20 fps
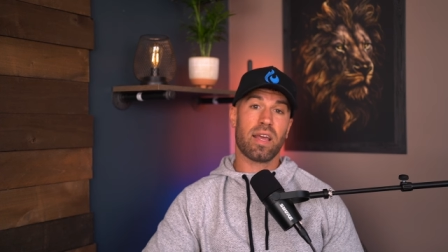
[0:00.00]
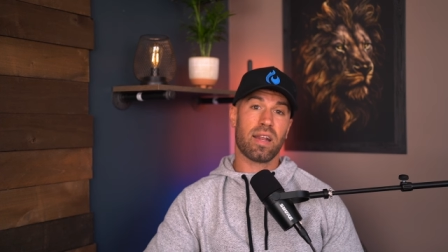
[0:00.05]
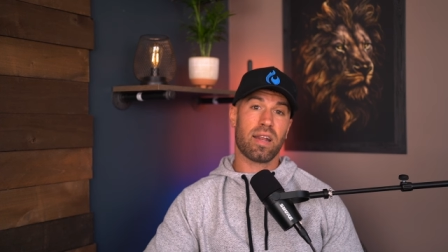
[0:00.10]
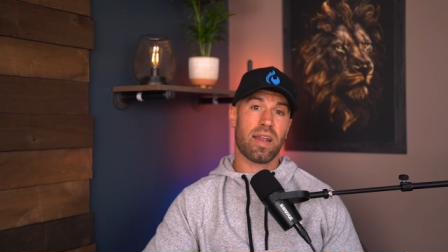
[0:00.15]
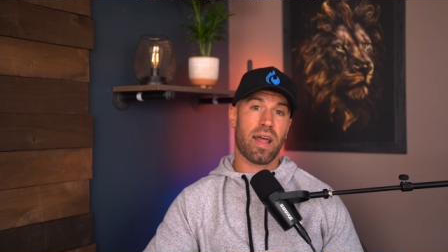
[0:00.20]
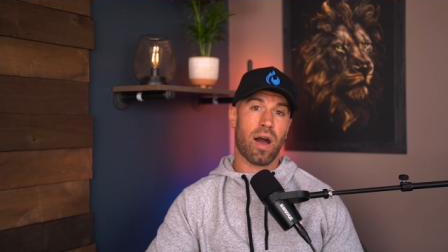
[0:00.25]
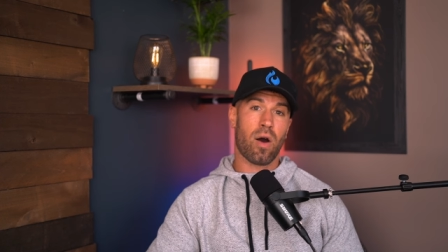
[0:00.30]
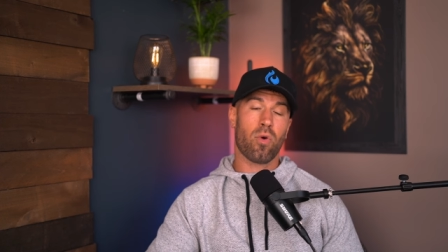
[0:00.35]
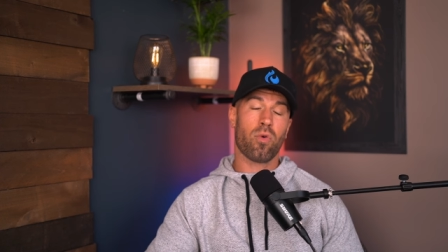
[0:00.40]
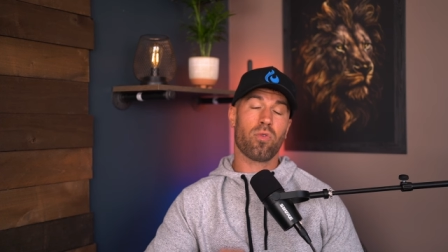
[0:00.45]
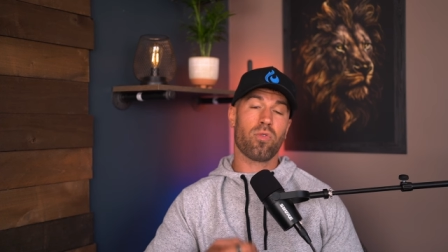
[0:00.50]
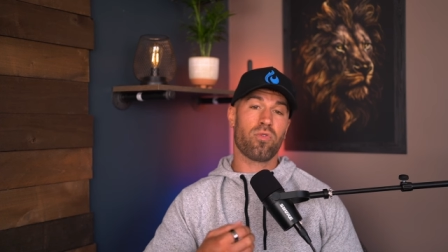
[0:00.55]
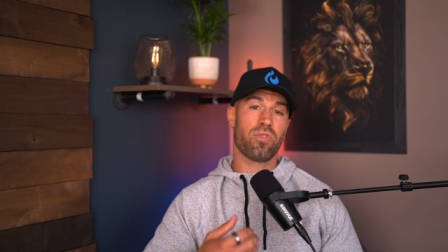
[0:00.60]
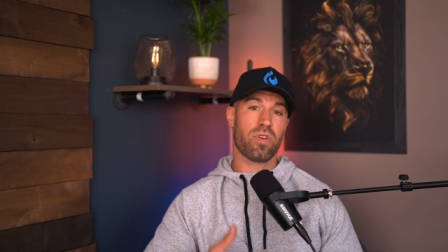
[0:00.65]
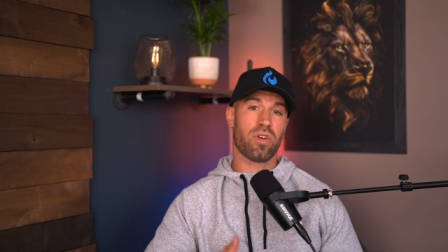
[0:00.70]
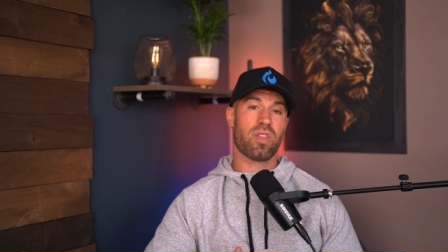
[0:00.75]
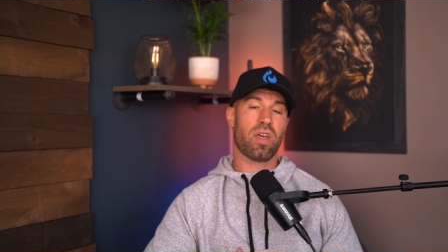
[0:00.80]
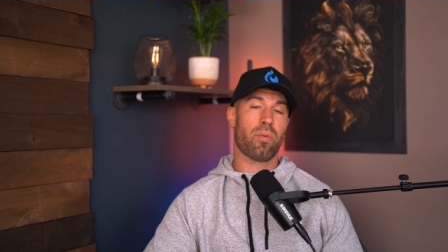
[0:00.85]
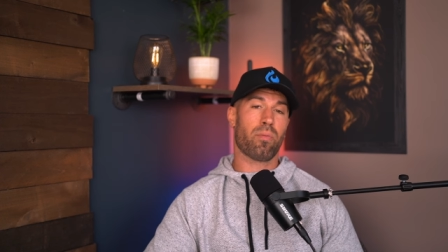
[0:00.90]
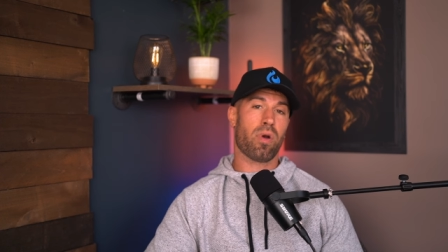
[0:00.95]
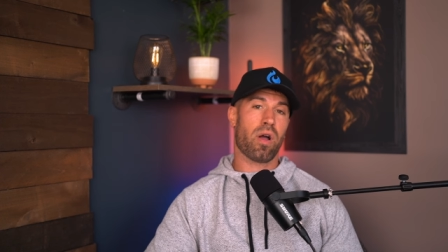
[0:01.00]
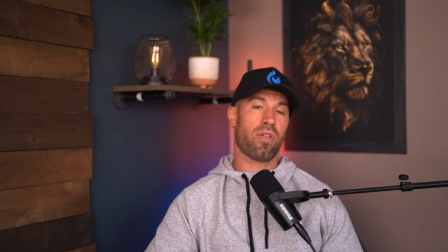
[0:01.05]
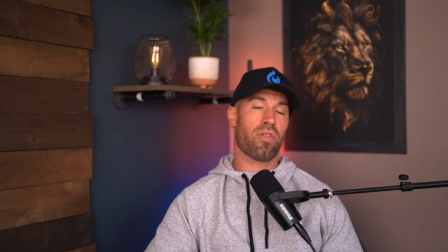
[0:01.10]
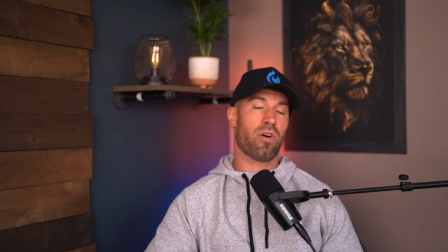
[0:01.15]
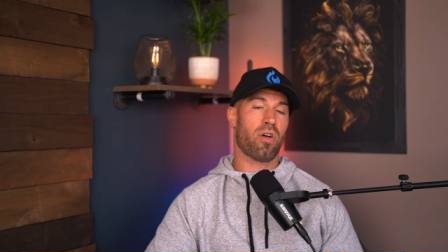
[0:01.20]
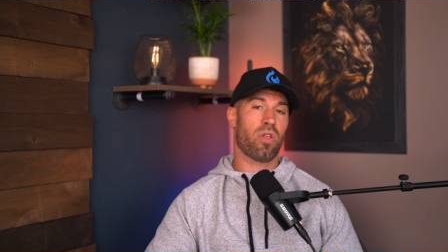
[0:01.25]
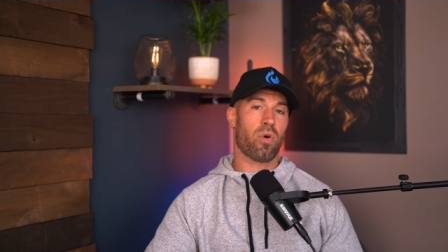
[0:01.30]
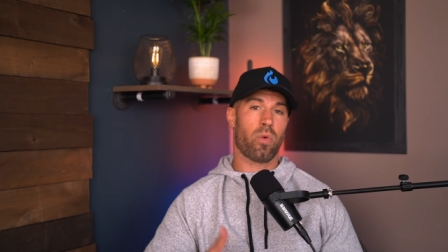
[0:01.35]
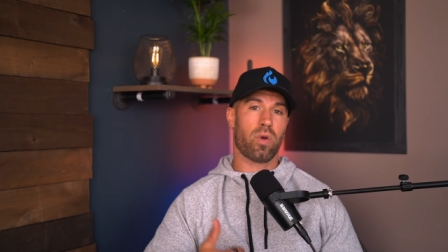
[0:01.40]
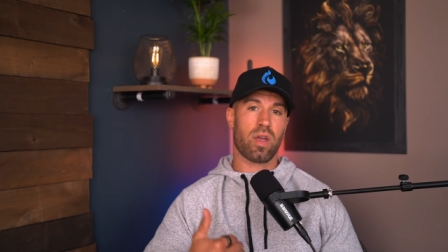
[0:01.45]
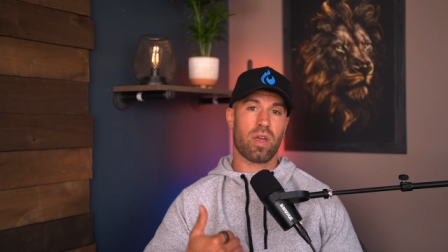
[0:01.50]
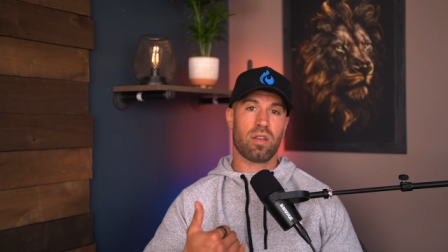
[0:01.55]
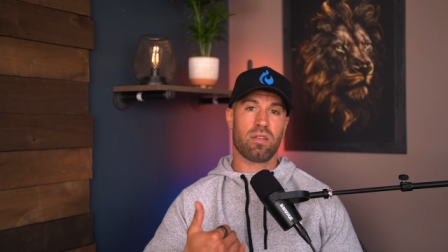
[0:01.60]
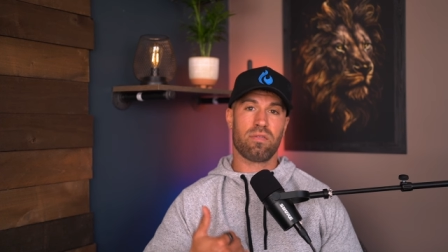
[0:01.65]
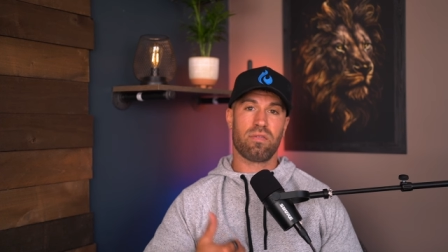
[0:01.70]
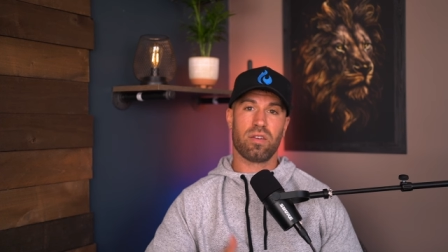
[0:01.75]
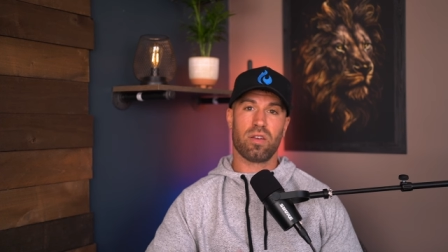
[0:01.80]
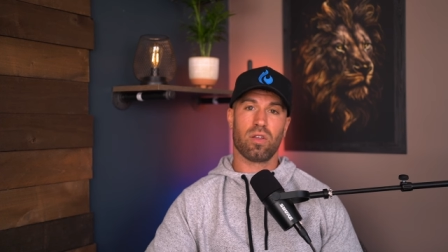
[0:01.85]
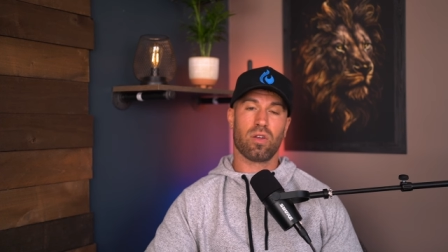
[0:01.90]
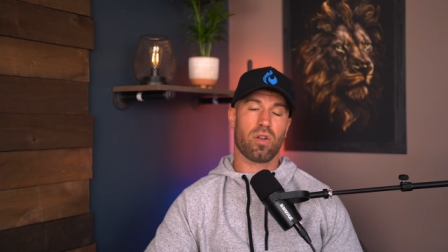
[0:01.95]
in and out, feel that breath all the way
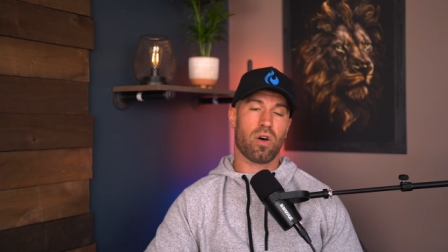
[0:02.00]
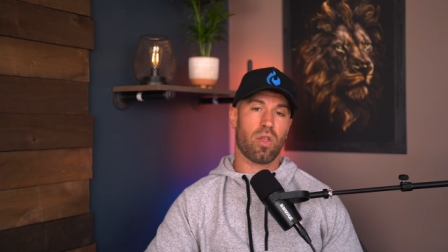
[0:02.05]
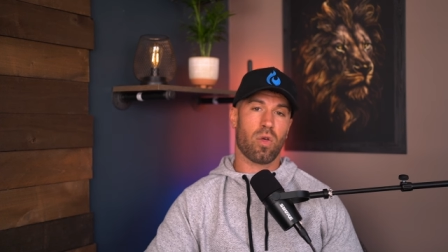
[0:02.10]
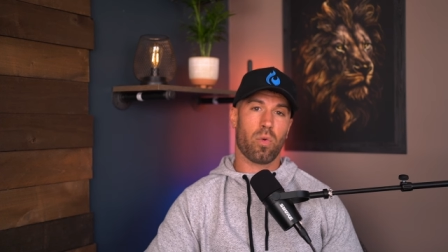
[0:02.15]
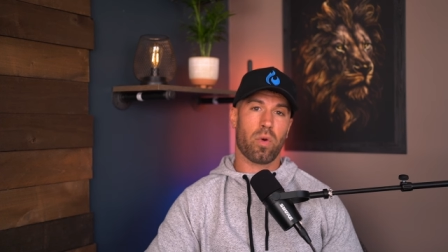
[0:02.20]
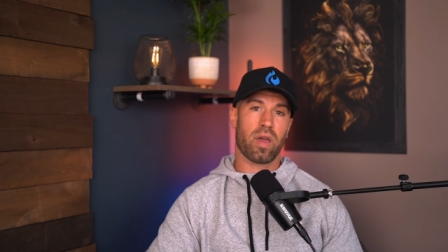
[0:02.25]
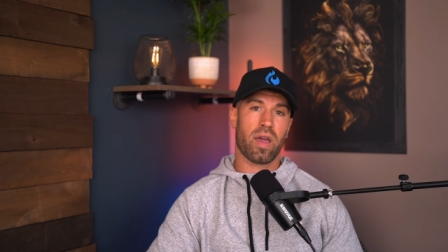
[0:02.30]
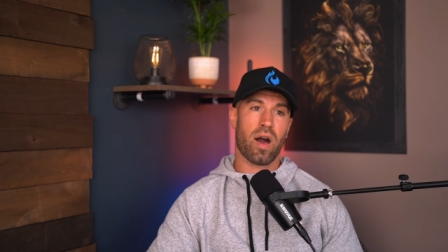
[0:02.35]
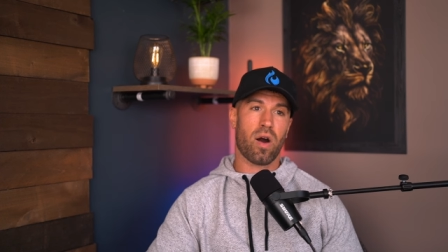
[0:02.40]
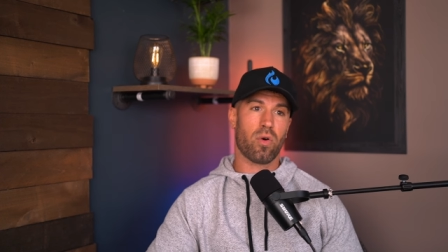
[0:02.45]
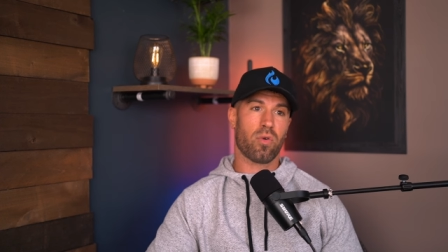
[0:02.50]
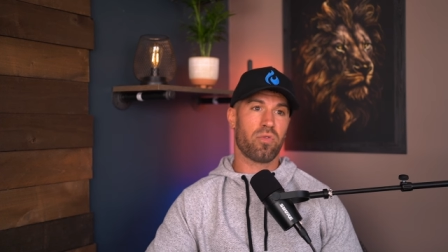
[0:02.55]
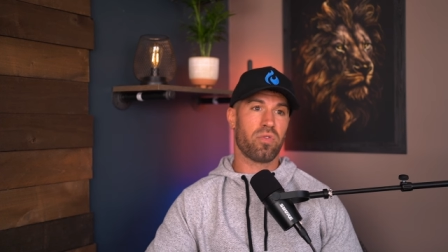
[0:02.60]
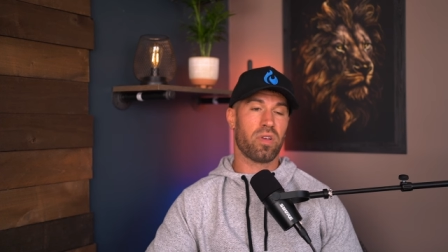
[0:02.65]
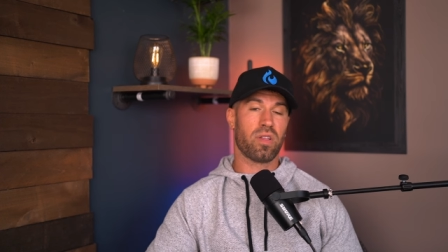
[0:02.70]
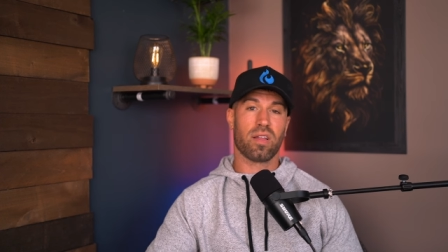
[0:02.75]
in, feel it all the way out,